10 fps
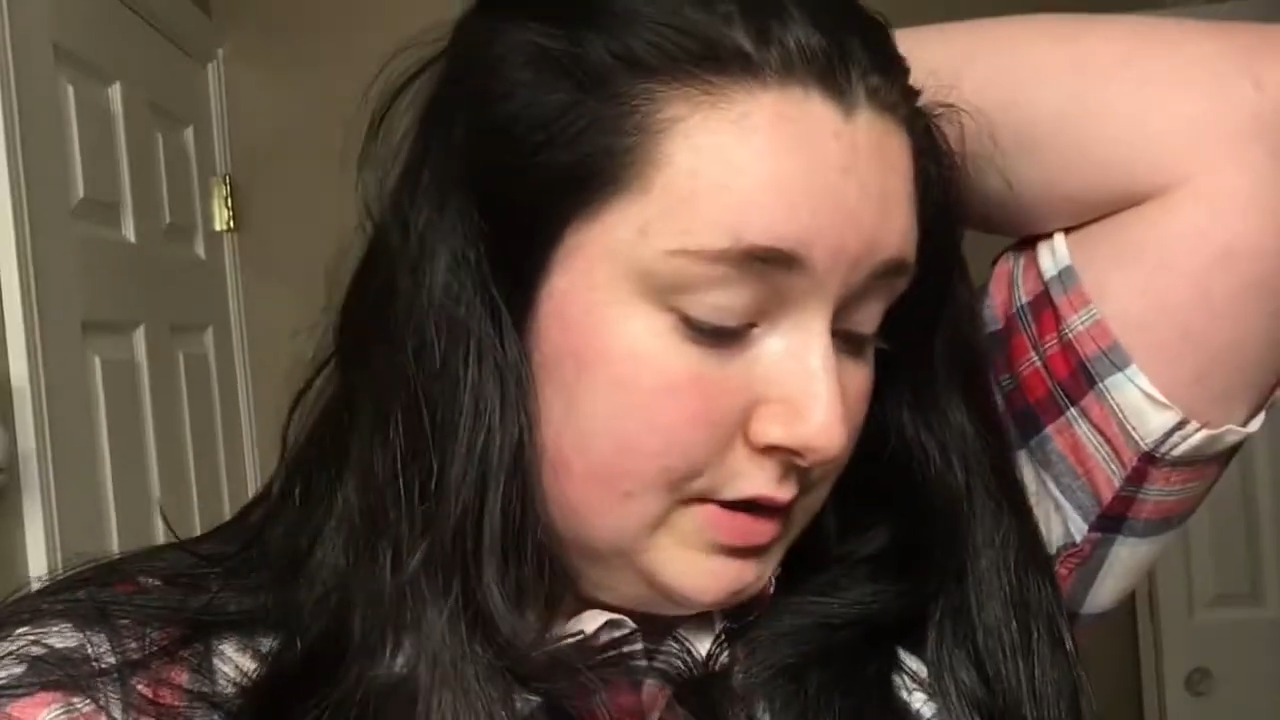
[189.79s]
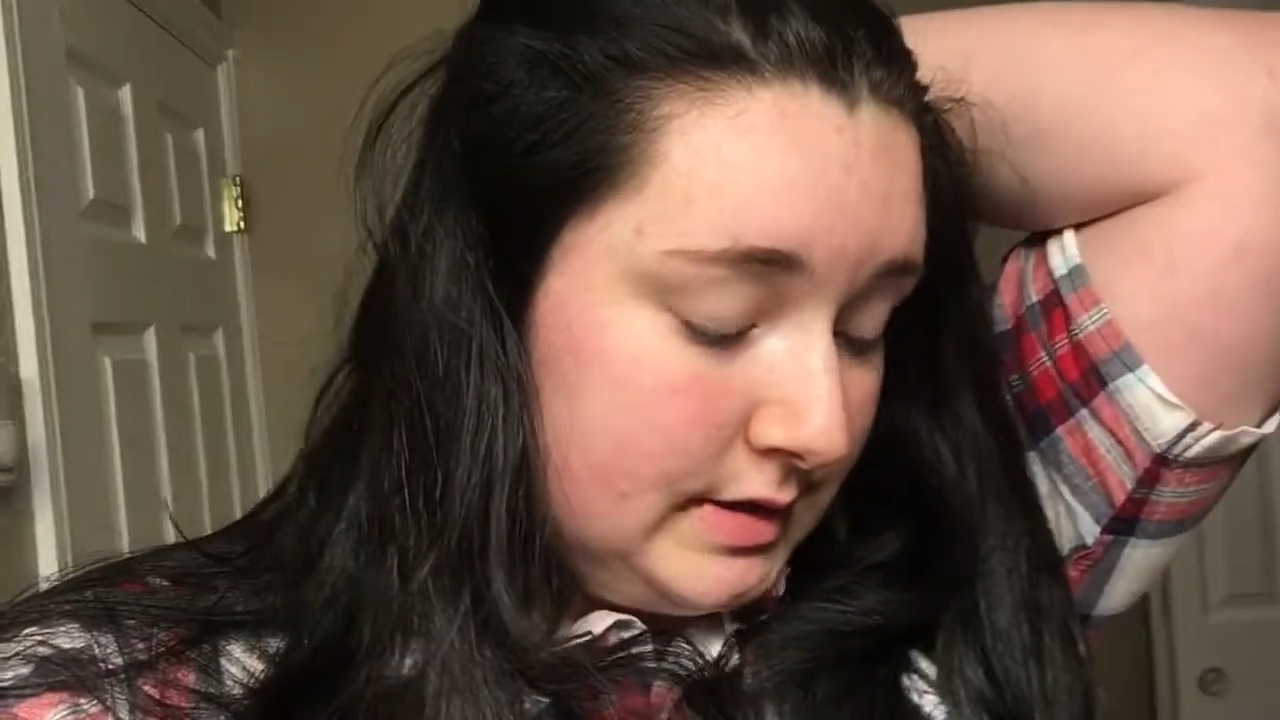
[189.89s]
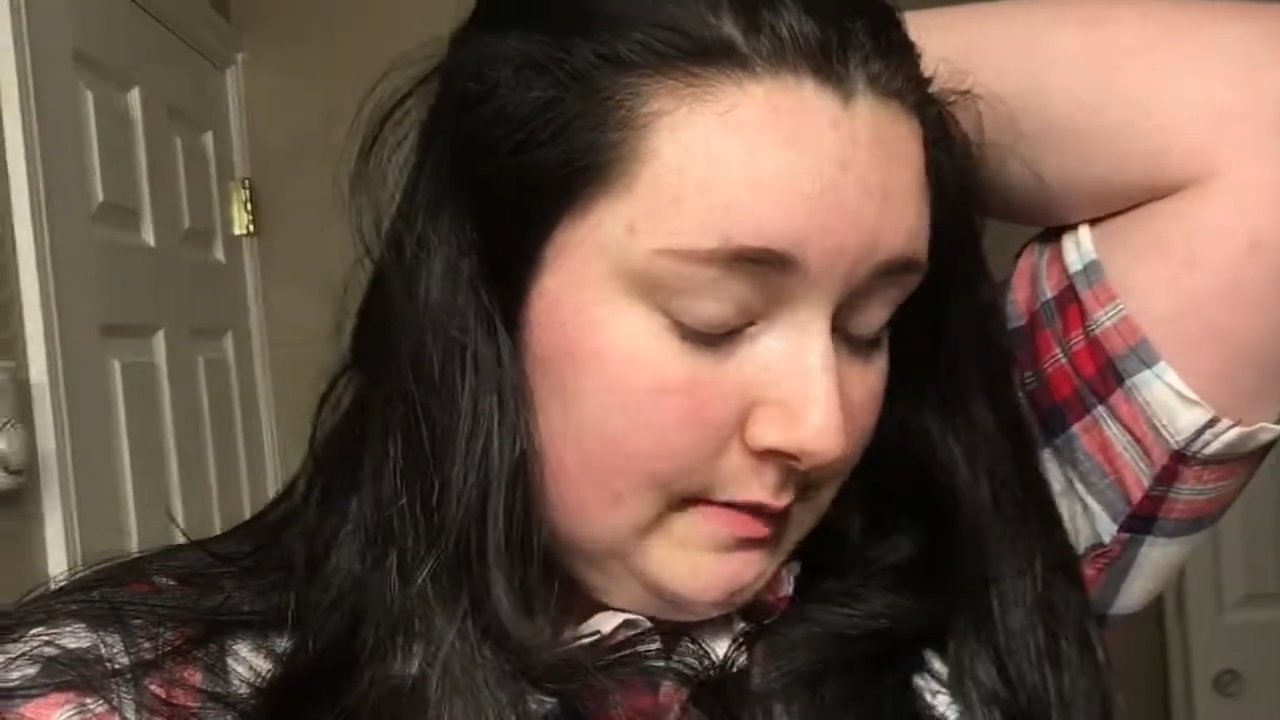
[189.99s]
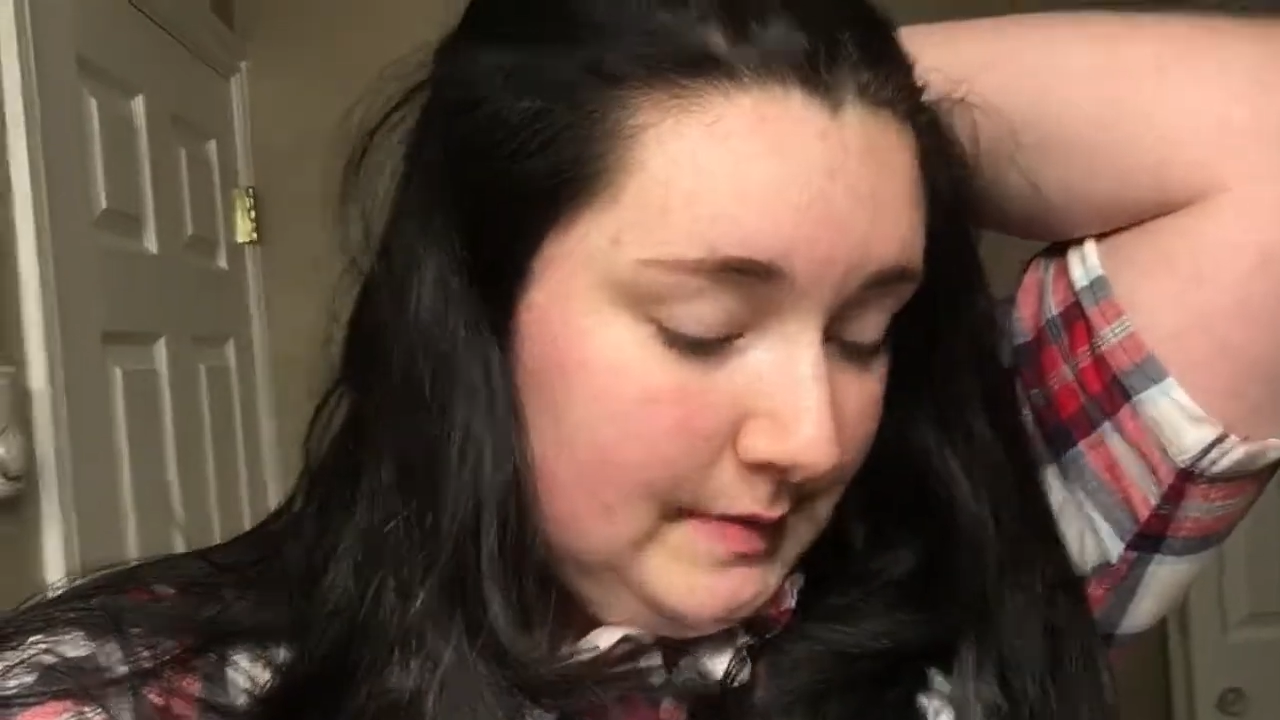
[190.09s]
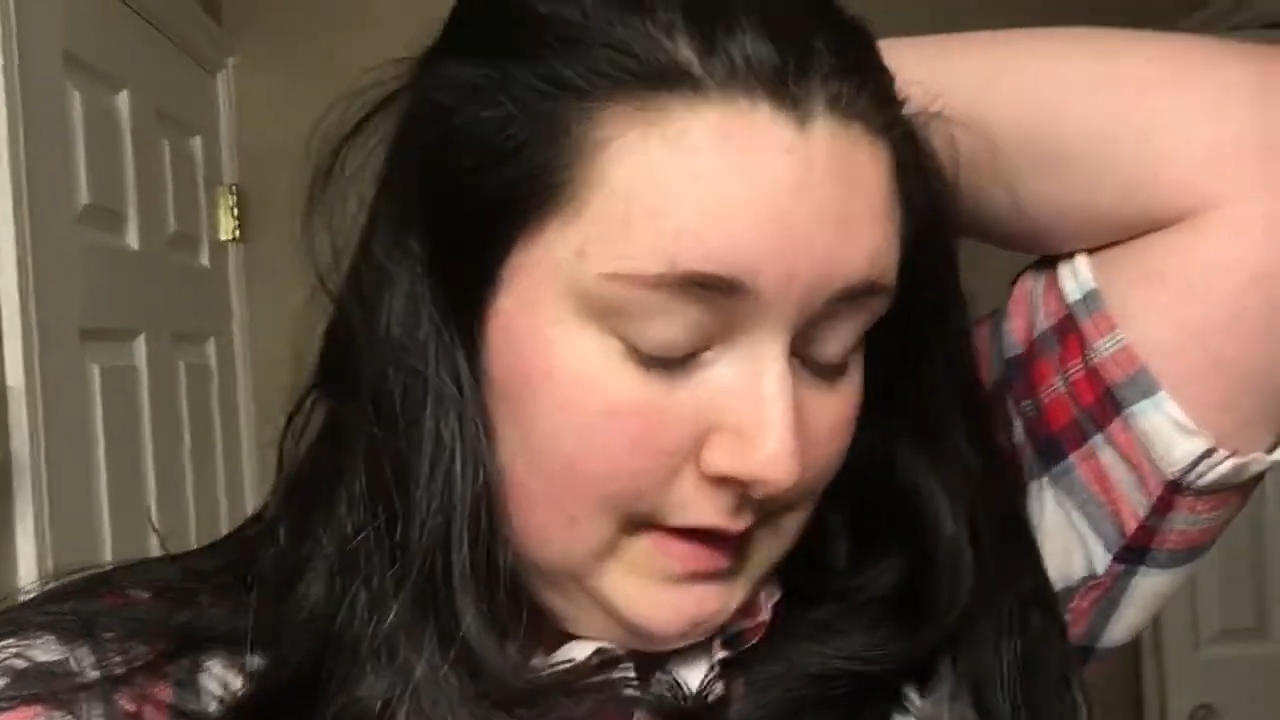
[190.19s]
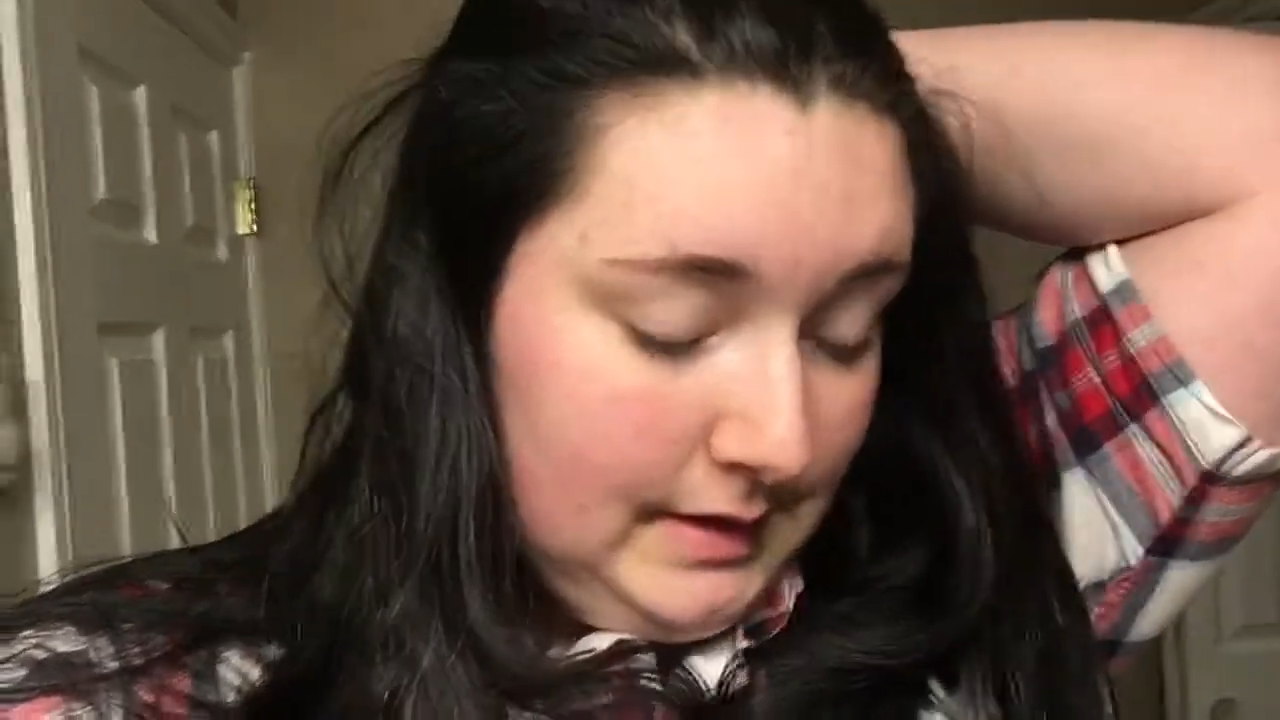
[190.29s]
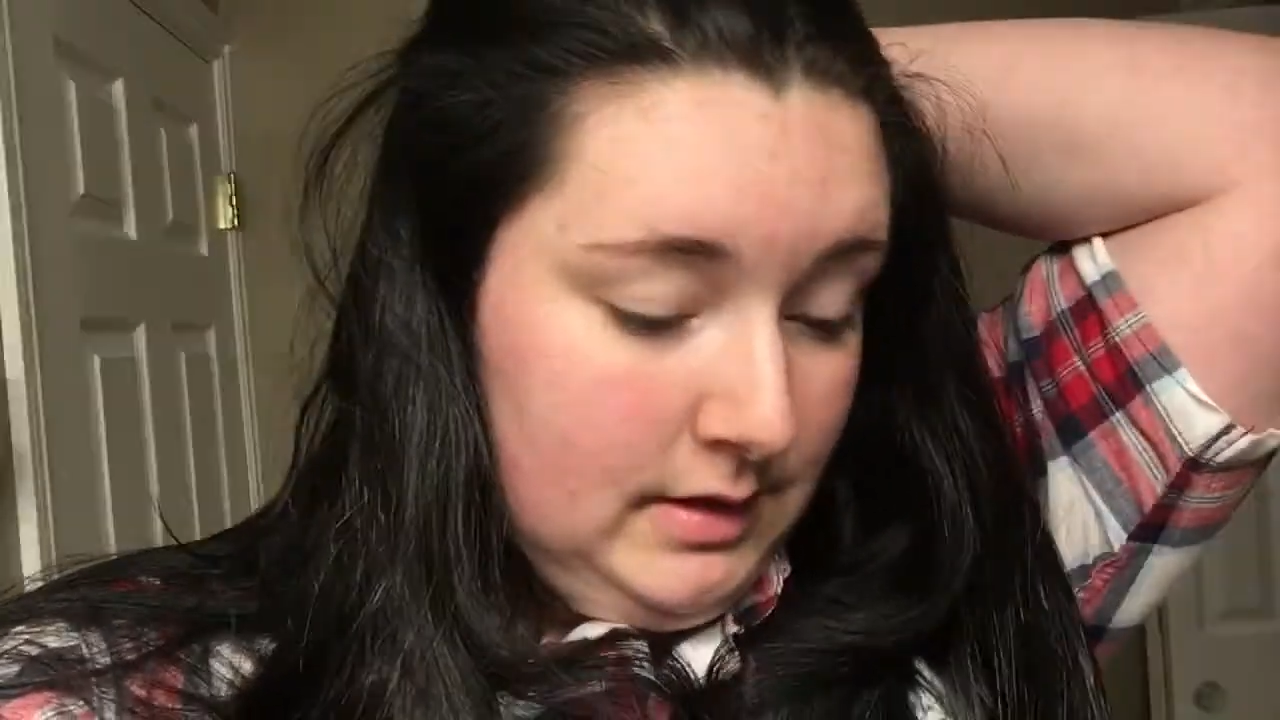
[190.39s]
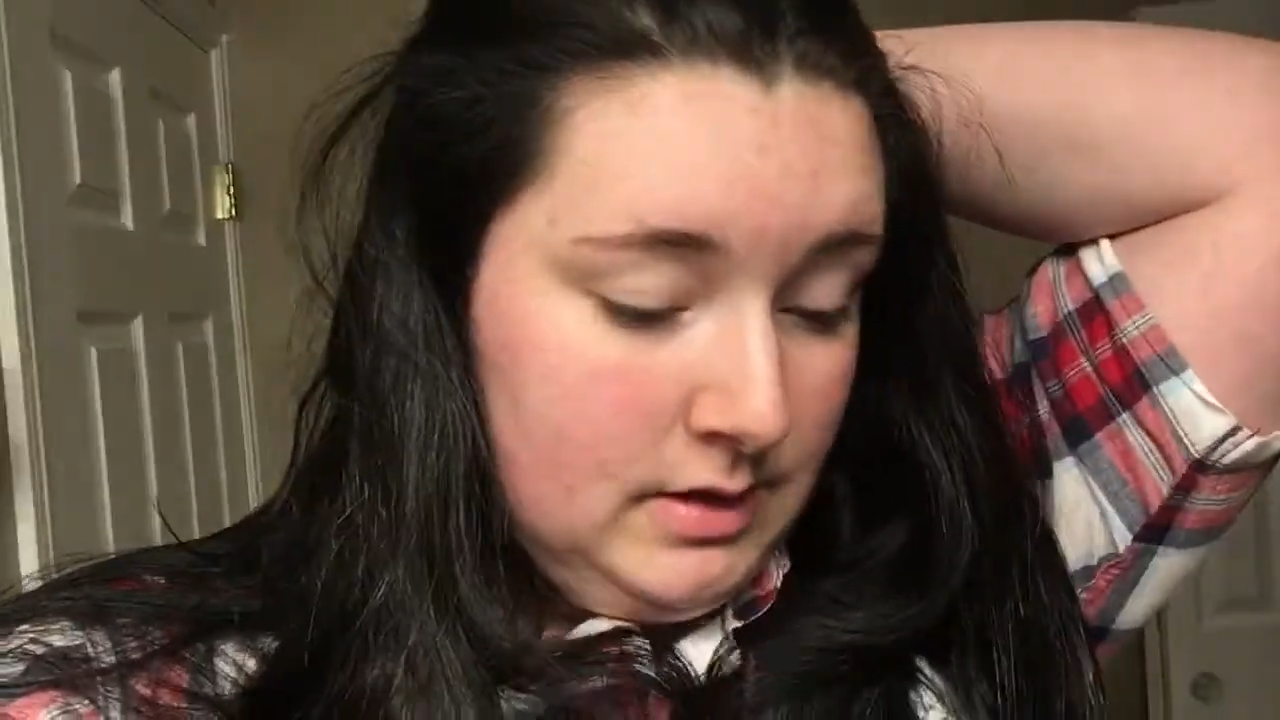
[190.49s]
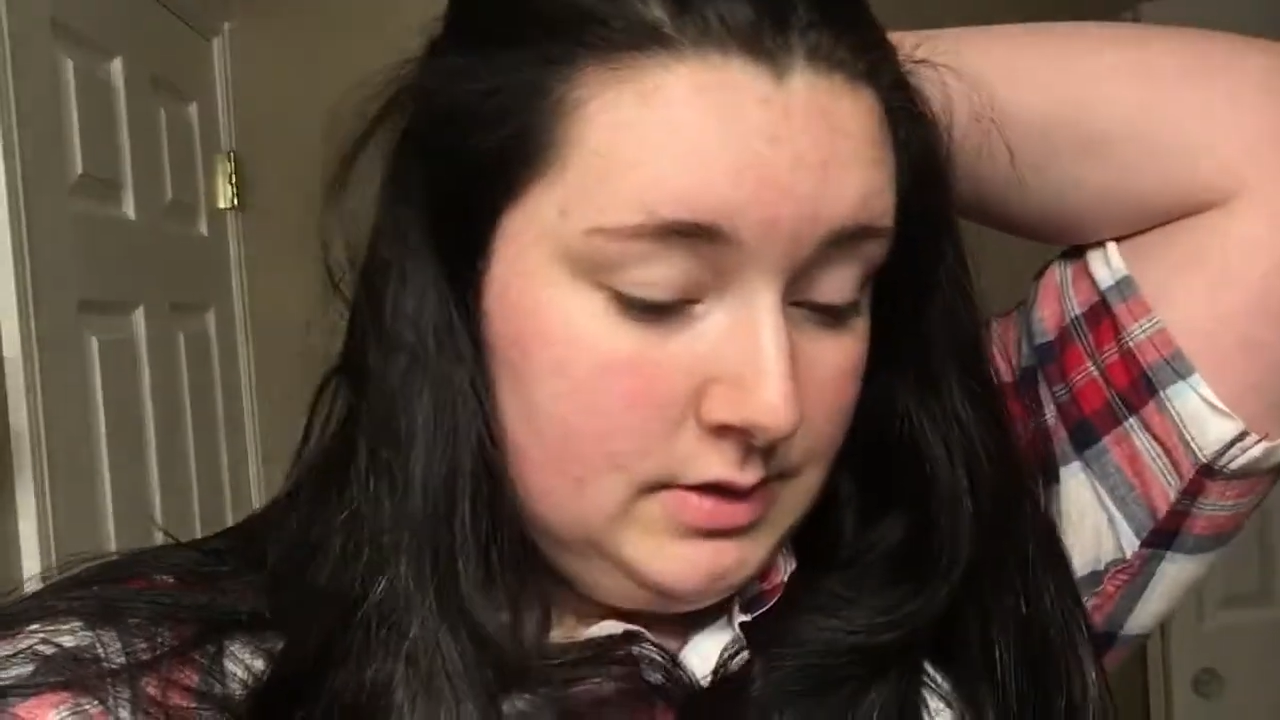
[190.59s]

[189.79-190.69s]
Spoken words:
slept in,